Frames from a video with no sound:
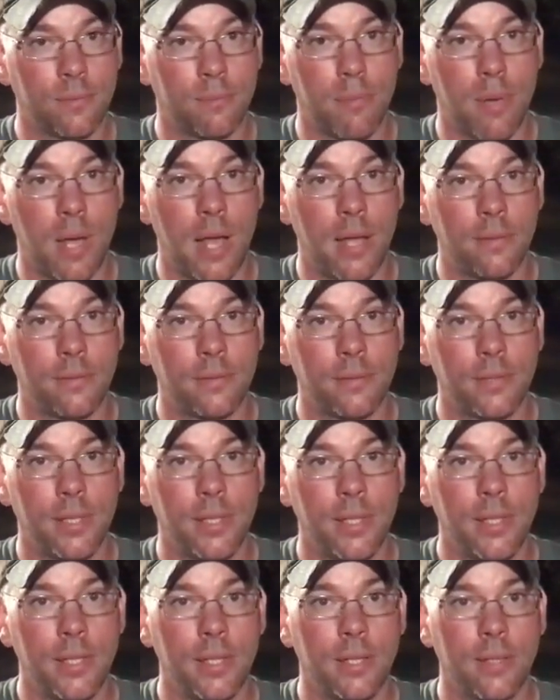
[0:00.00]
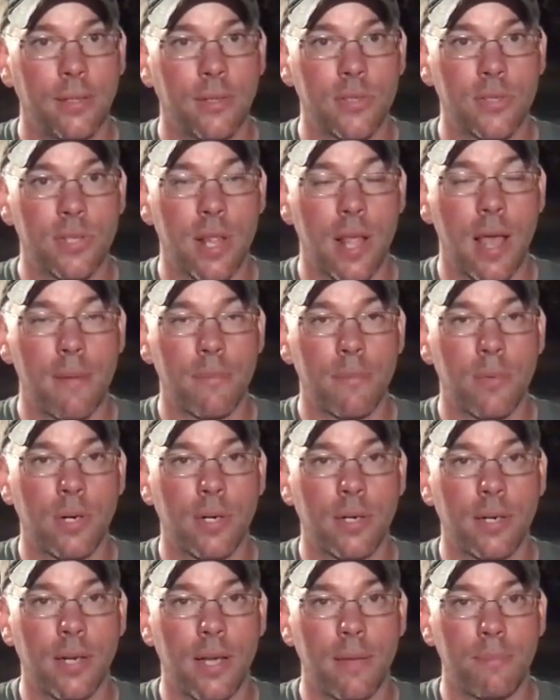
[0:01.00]
but There's a lot
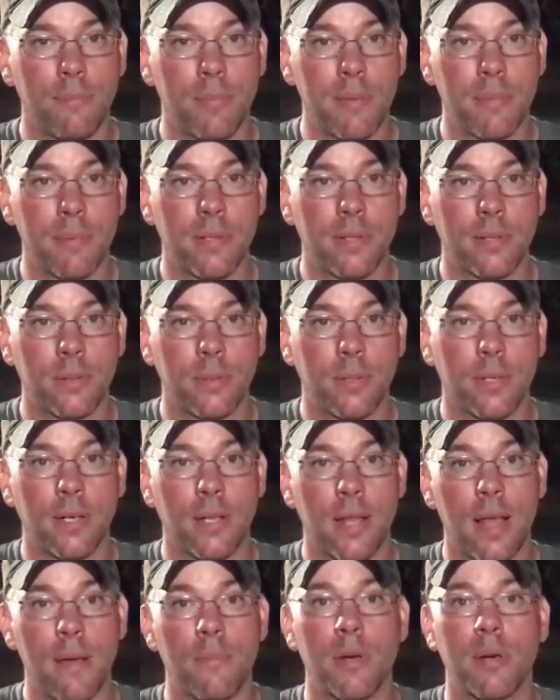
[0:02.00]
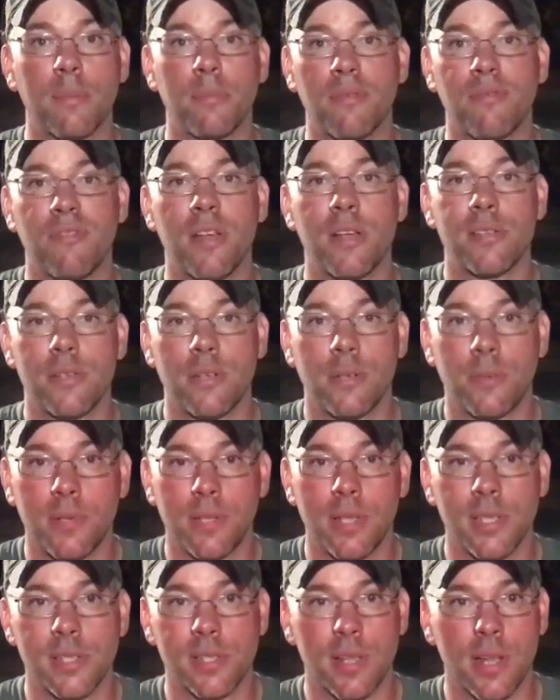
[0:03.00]
more uh, people who are a lot more professional
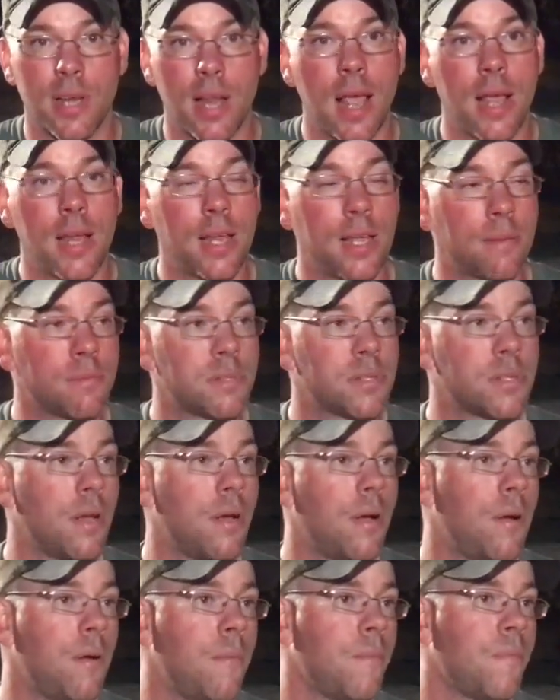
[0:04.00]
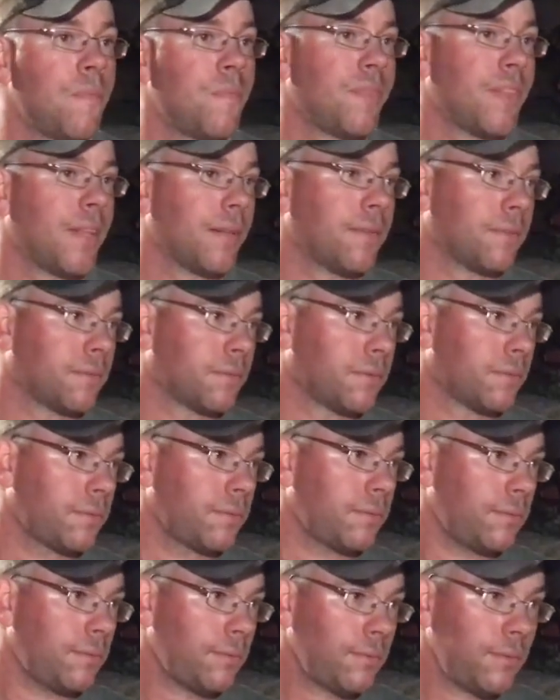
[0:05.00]
with this than I am, so
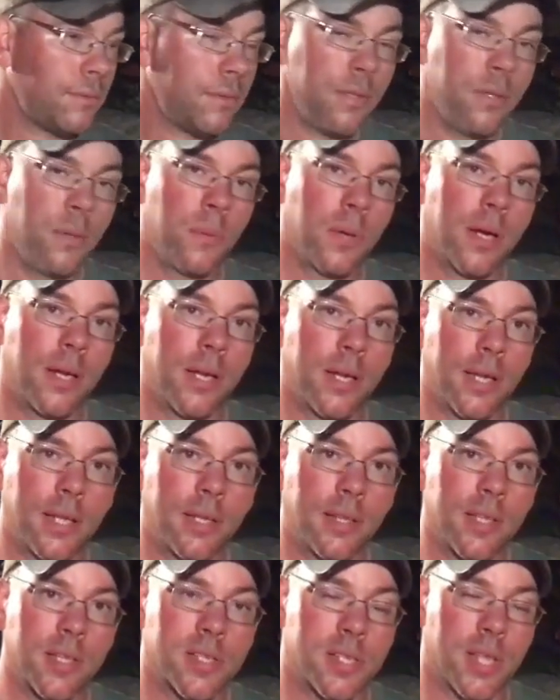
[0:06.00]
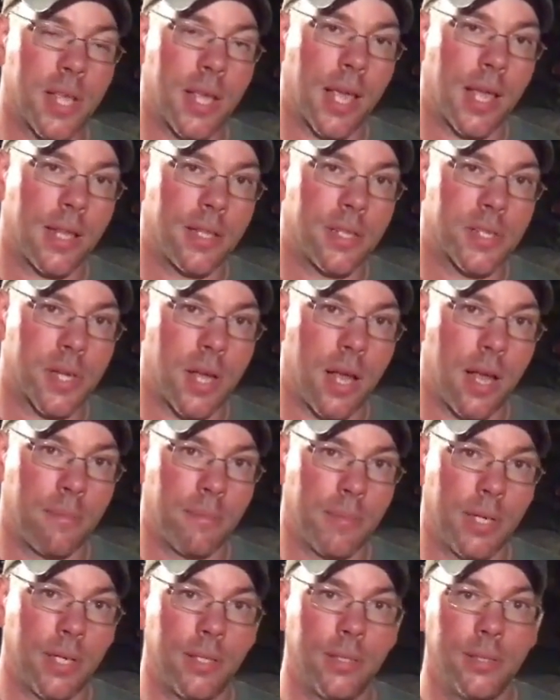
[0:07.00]
we're going to get this thing on the
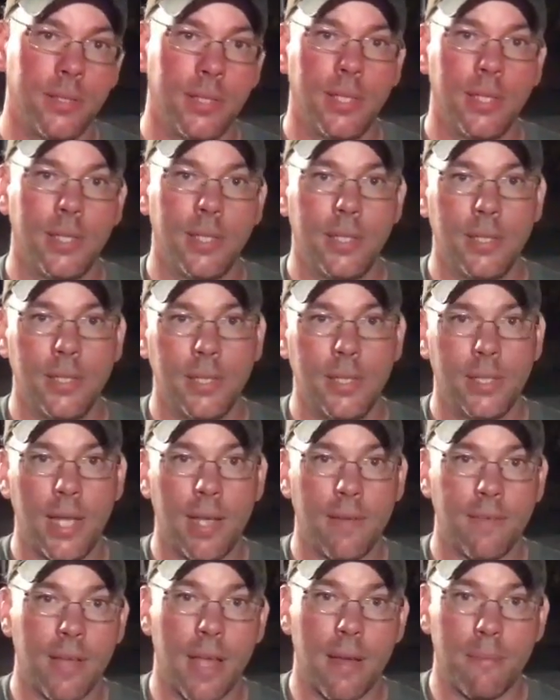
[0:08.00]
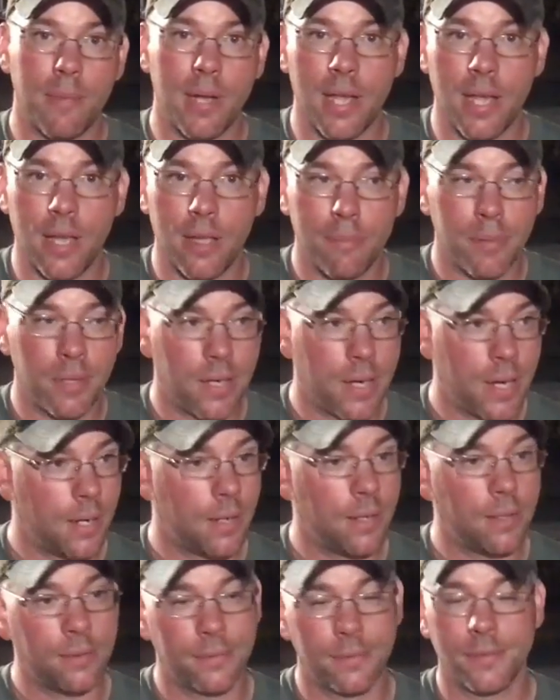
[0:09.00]
sawmill. I've got my helper
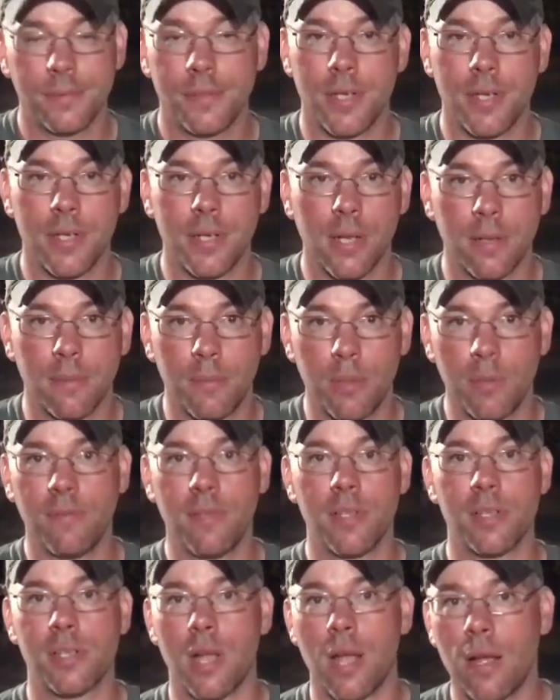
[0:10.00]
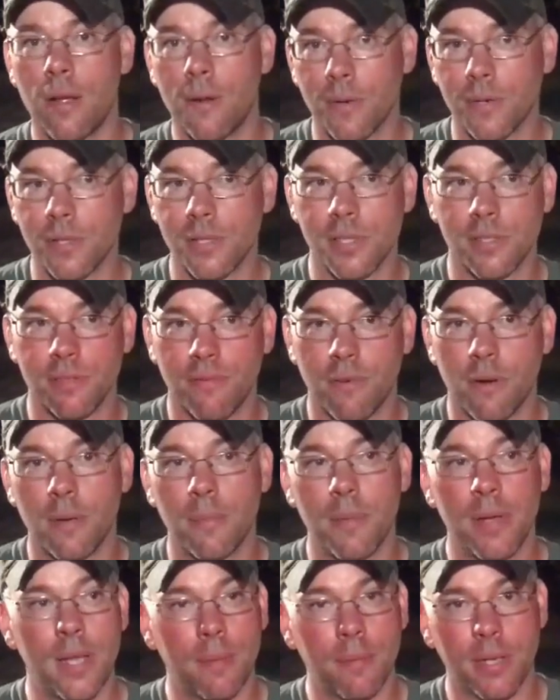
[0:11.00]
here. She's going to move the saw horses
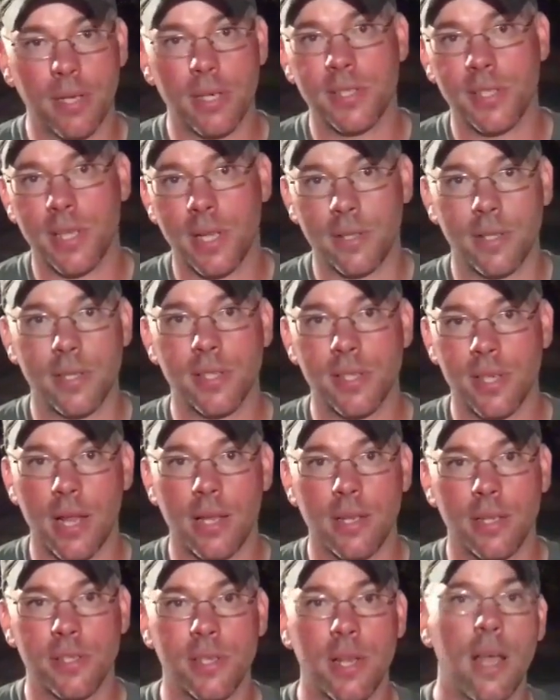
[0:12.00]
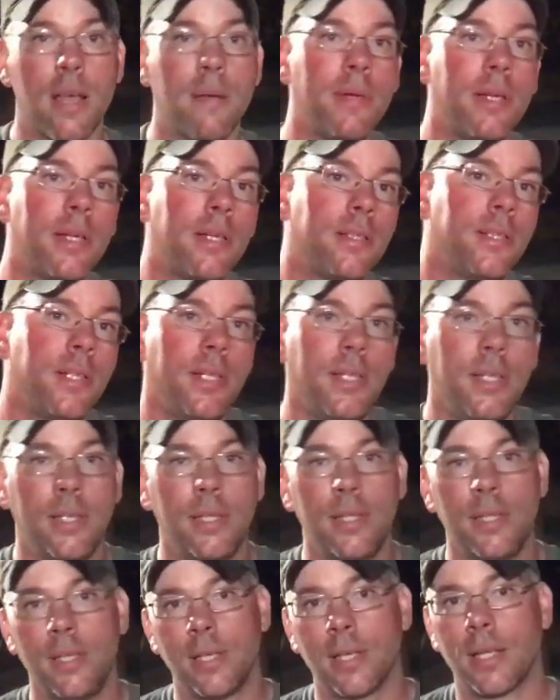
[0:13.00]
for me. I'm going to set this on the sawmill.
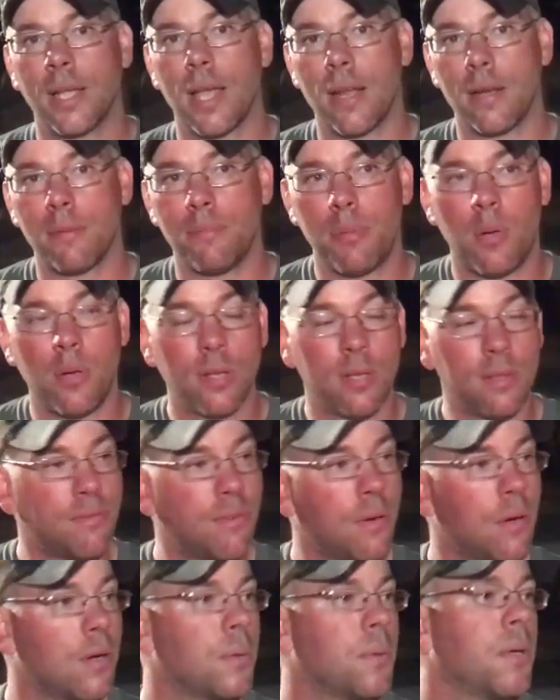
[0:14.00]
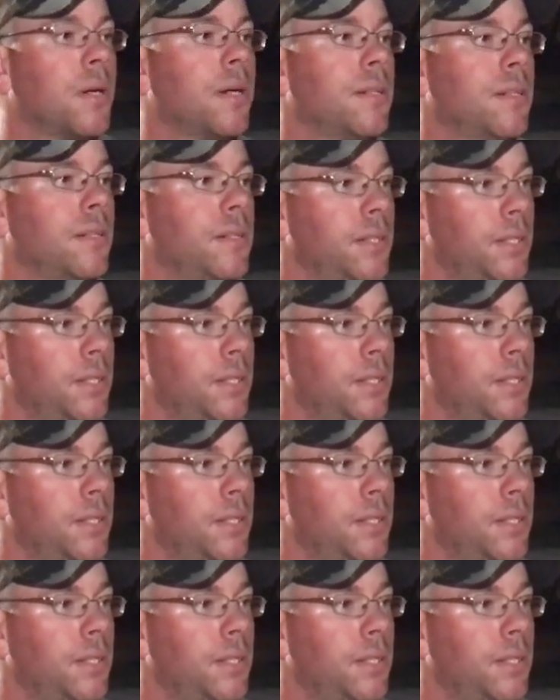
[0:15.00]
Got to pull it forward.